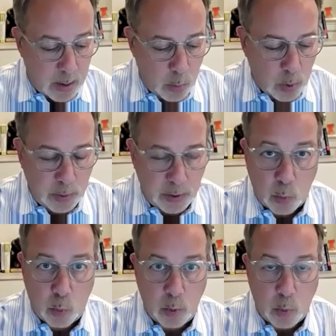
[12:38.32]

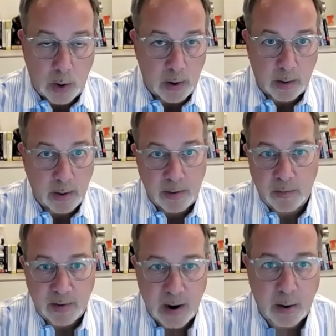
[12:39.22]
what are
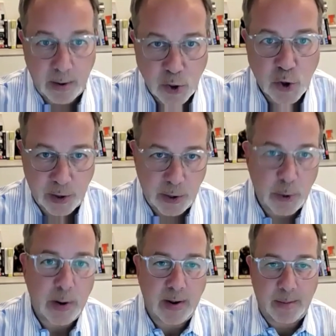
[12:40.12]
others in our industry
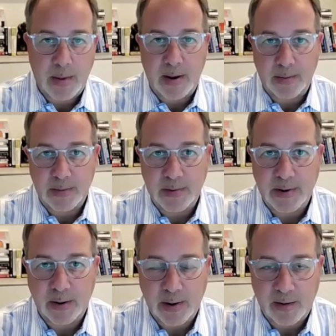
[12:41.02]
doing? And my
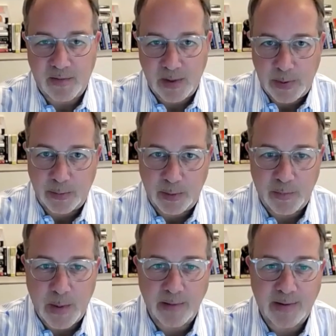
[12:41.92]
kind of flippant
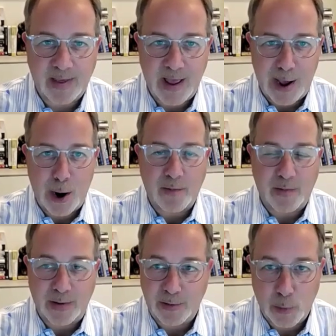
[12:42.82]
response to that
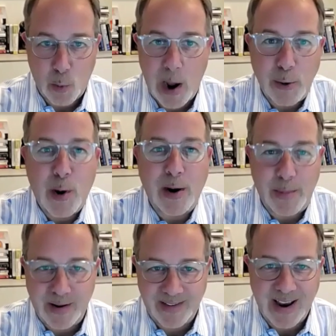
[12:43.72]
often is, why do you want to
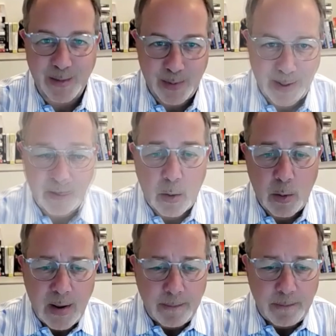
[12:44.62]
be in second place? So
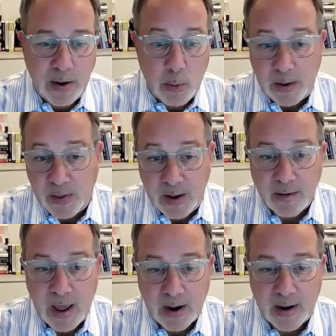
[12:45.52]
anyway, at the end
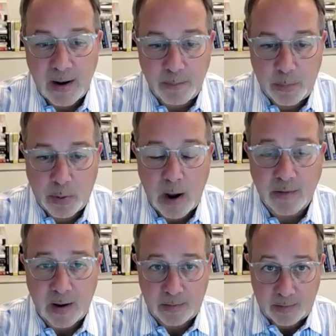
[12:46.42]
of that kind of
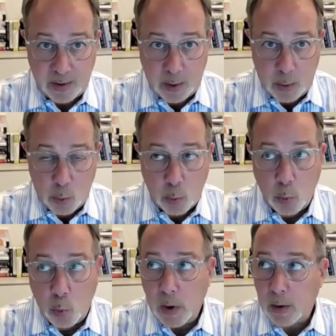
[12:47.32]
process,
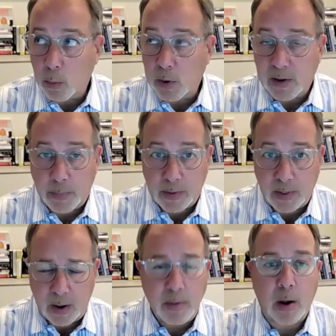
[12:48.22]
we'll
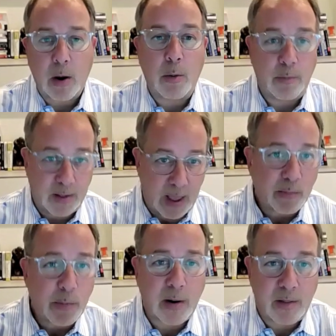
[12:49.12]
typically, the
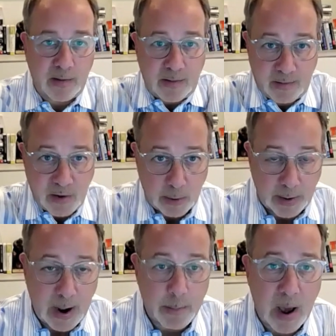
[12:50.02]
last part of this is
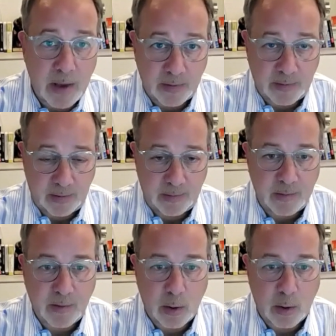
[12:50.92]
generating hypotheses.
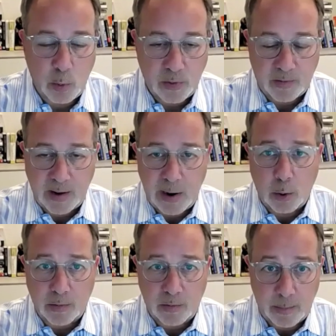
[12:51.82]
So with the
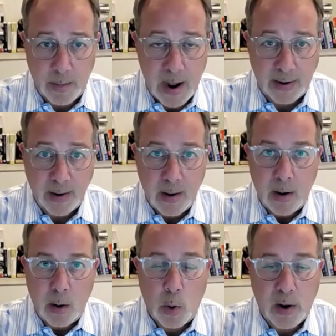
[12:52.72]
stakeholders in mind,
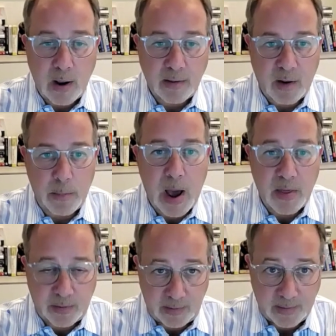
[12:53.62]
what kinds of
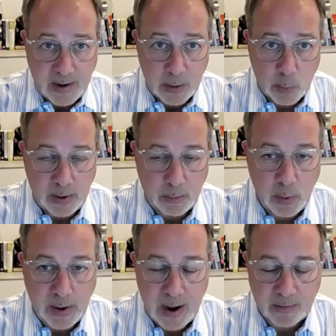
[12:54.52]
hypotheses can
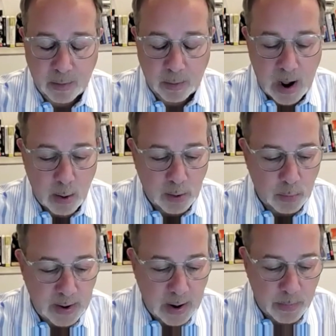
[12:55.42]
we answer? How can
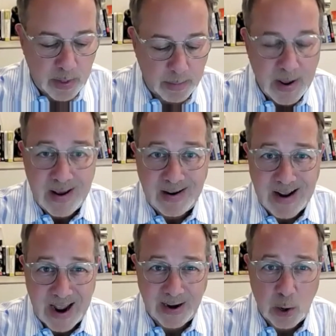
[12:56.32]
we help them
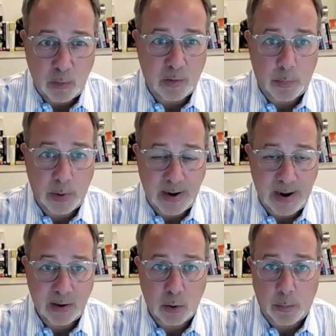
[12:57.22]
diagnose or
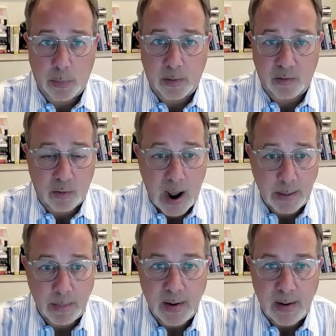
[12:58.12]
predict or
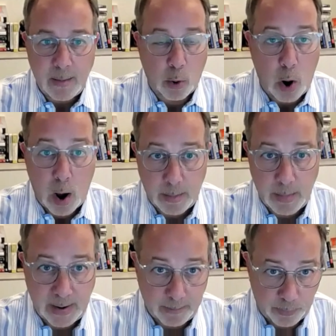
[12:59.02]
prescribe or
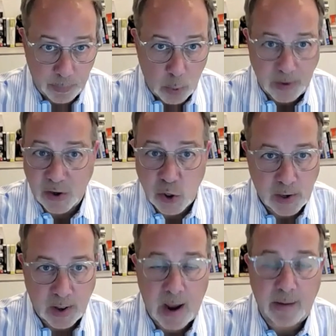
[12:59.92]
automate or
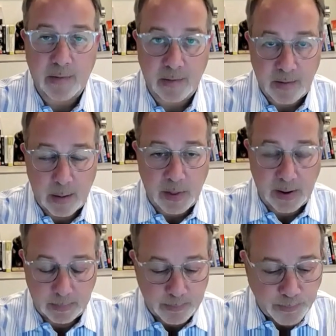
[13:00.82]
digitalize
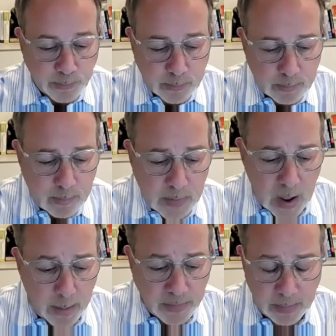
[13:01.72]
something
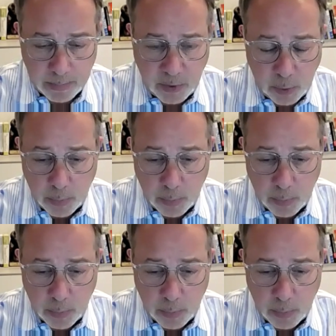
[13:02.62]
to